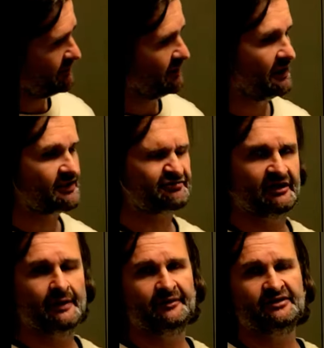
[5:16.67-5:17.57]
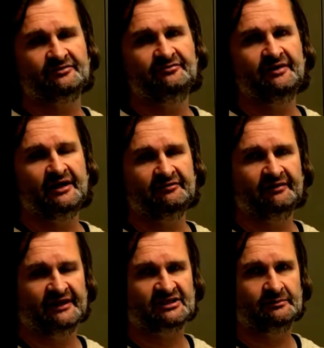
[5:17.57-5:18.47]
glass fiber is very
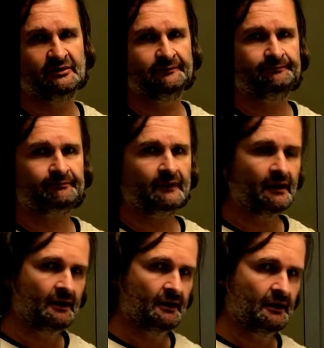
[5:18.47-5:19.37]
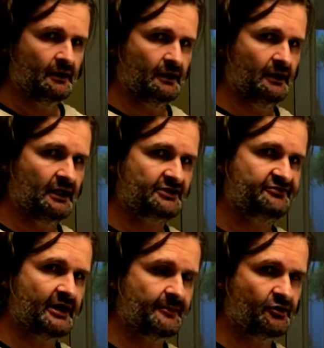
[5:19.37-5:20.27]
flexible. A glass
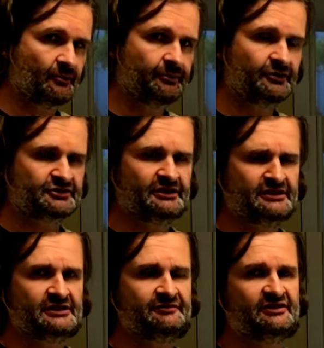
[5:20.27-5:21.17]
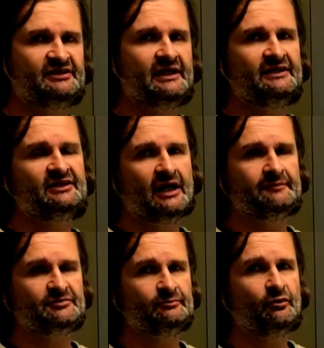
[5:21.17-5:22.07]
fiber composite is even 10
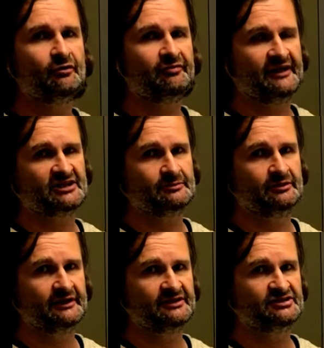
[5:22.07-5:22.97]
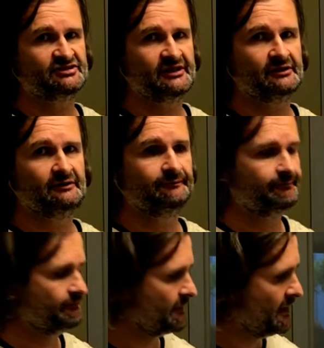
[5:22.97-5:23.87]
times more flexible than steel.
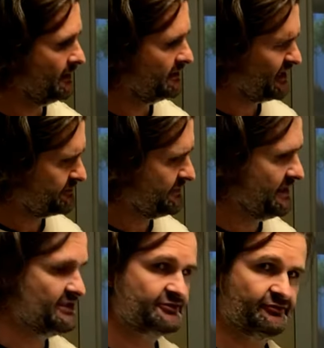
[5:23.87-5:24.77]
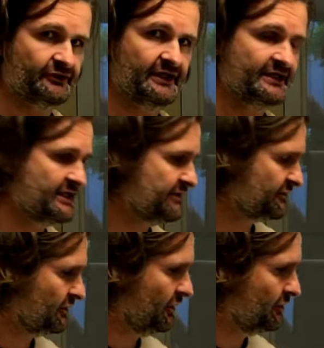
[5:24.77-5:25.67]
That means for any
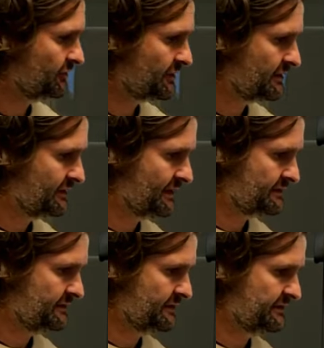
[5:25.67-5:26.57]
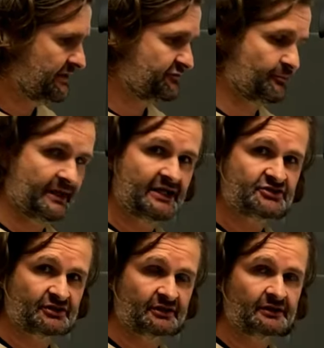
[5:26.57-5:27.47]
given load that the
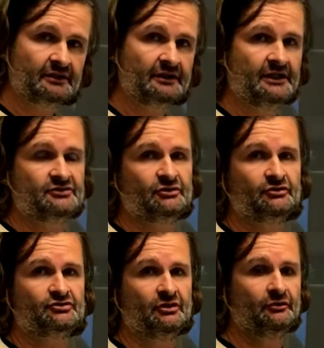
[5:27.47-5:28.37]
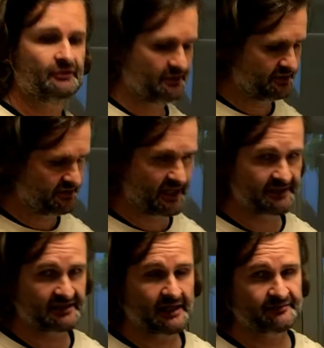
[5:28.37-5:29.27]
deformation is also
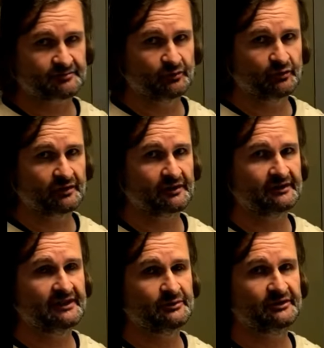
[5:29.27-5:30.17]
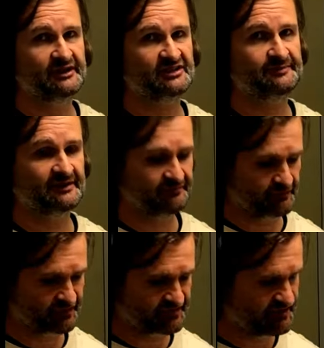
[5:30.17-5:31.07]
10 times more than you would expect
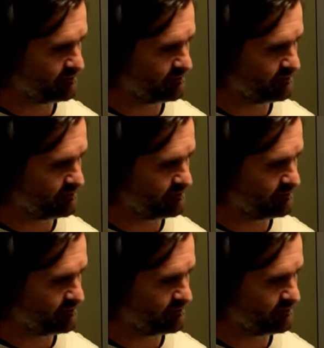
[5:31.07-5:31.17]
for a steel